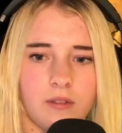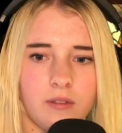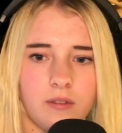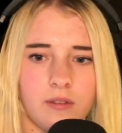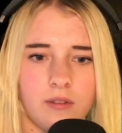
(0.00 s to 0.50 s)

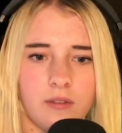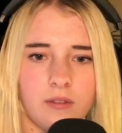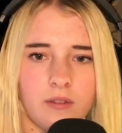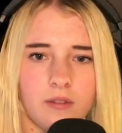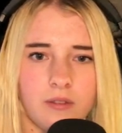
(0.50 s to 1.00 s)

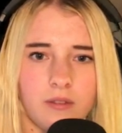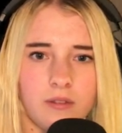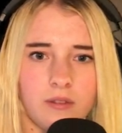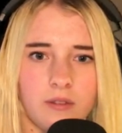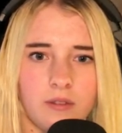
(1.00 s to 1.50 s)

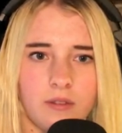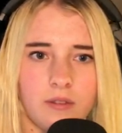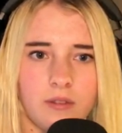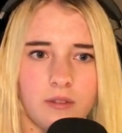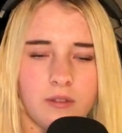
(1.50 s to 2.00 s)

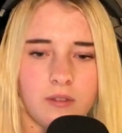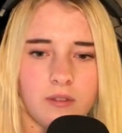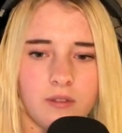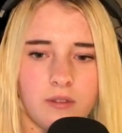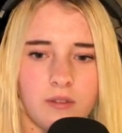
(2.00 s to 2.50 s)

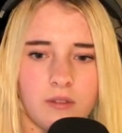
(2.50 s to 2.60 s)
[no speech]